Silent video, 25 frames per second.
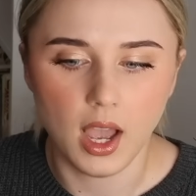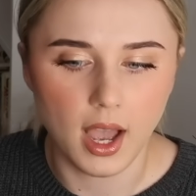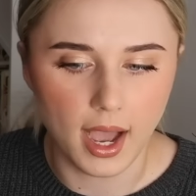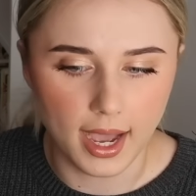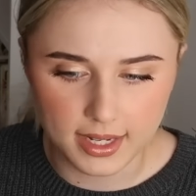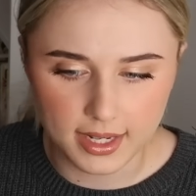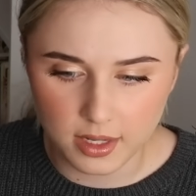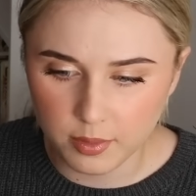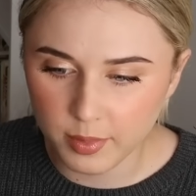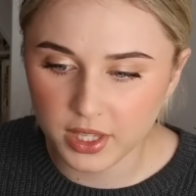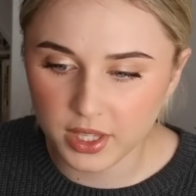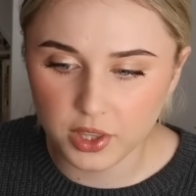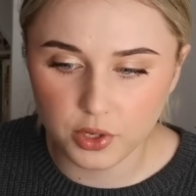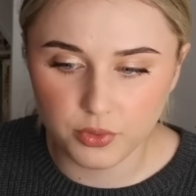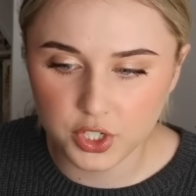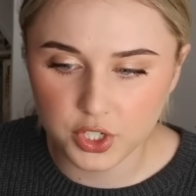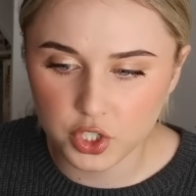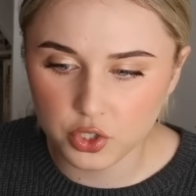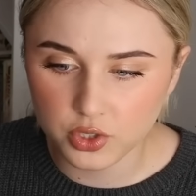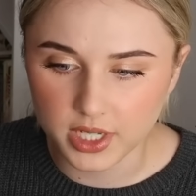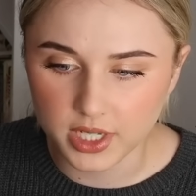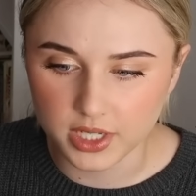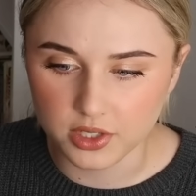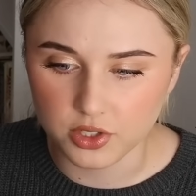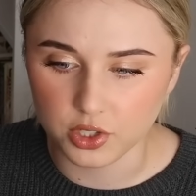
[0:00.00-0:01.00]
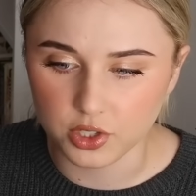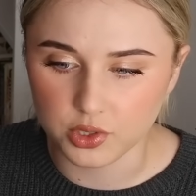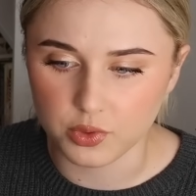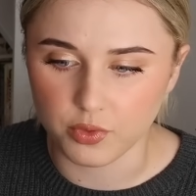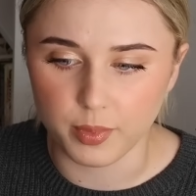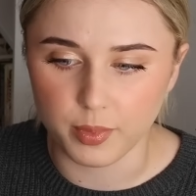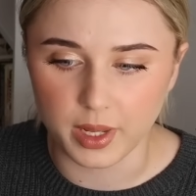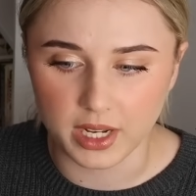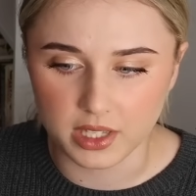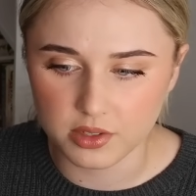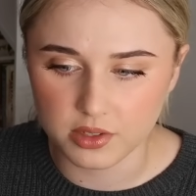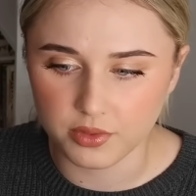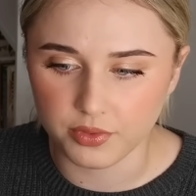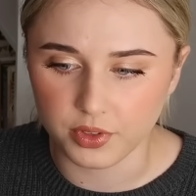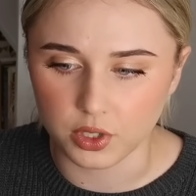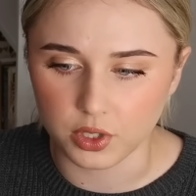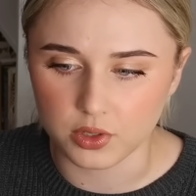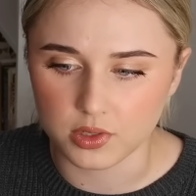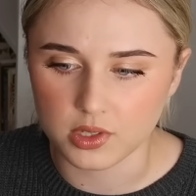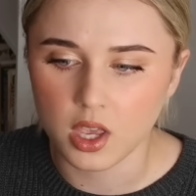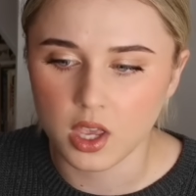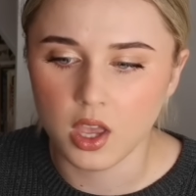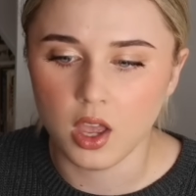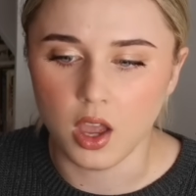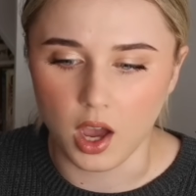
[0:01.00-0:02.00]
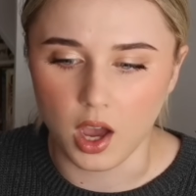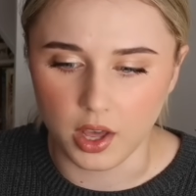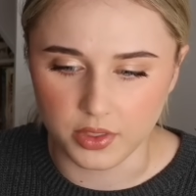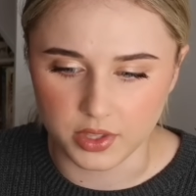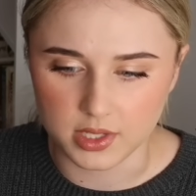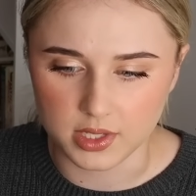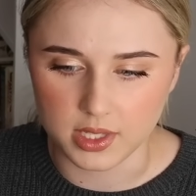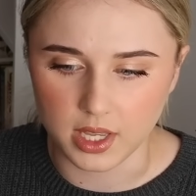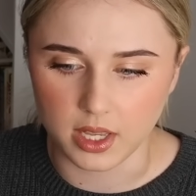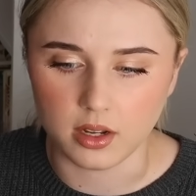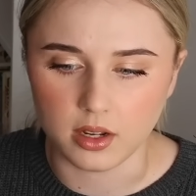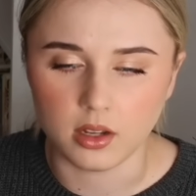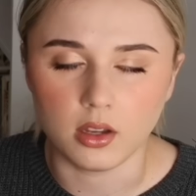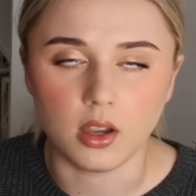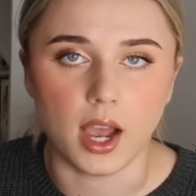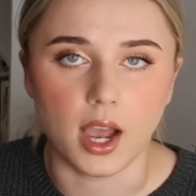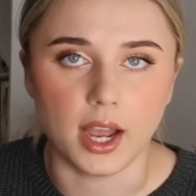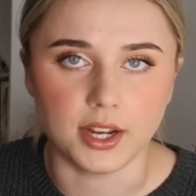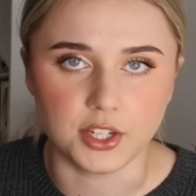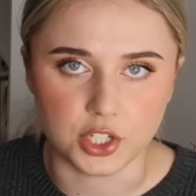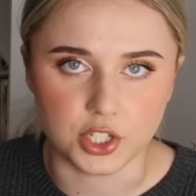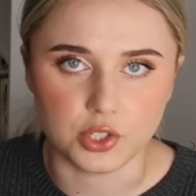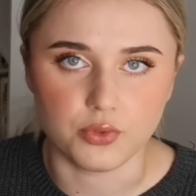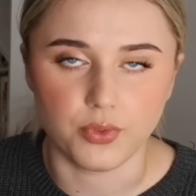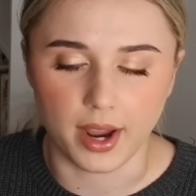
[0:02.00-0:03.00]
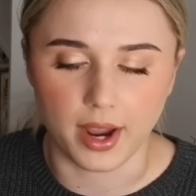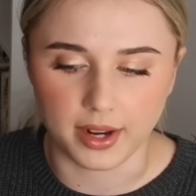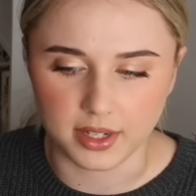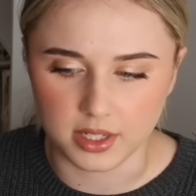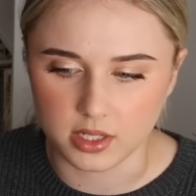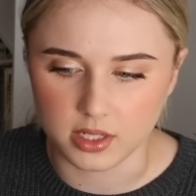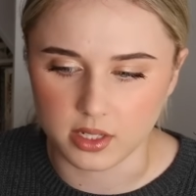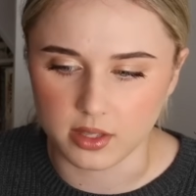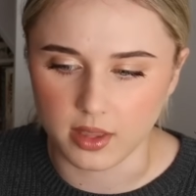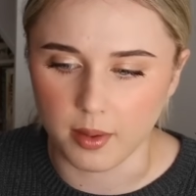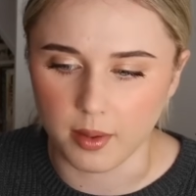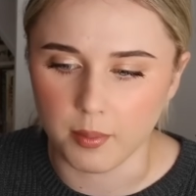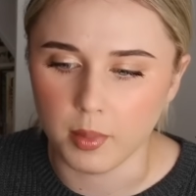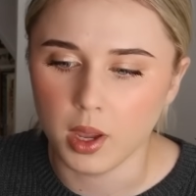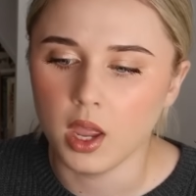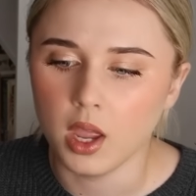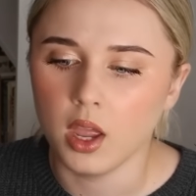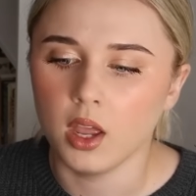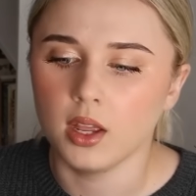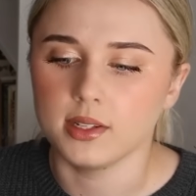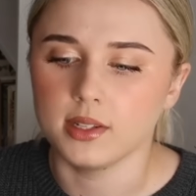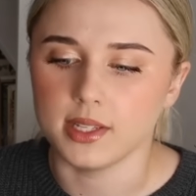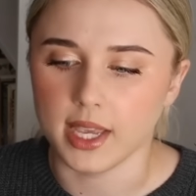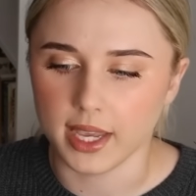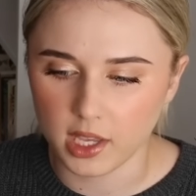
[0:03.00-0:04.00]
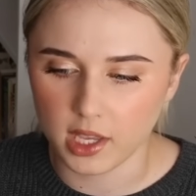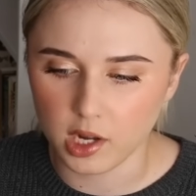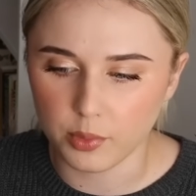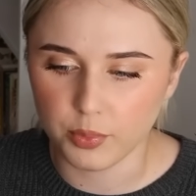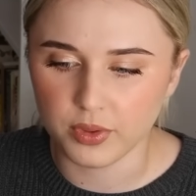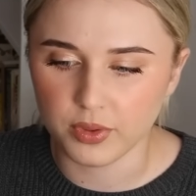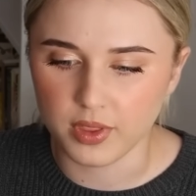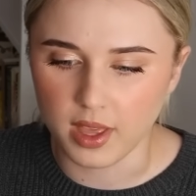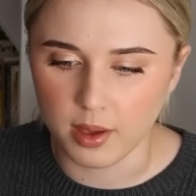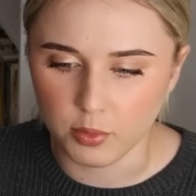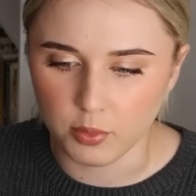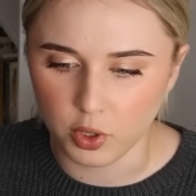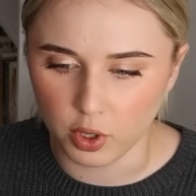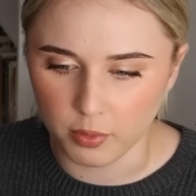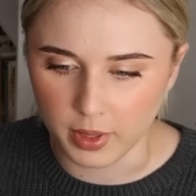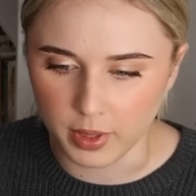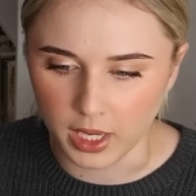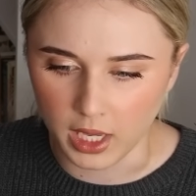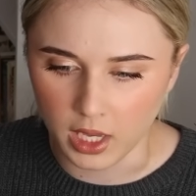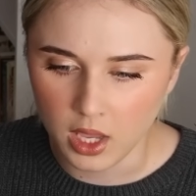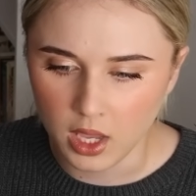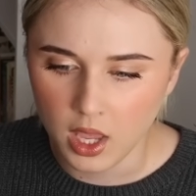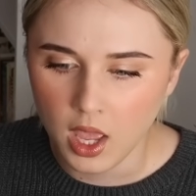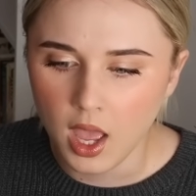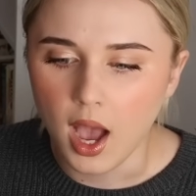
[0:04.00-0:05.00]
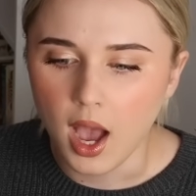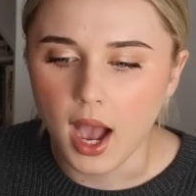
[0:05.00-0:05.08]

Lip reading: I didn't make the original TikToks with millions of views. Others did. I just reacted to them. Take it up with them, not me.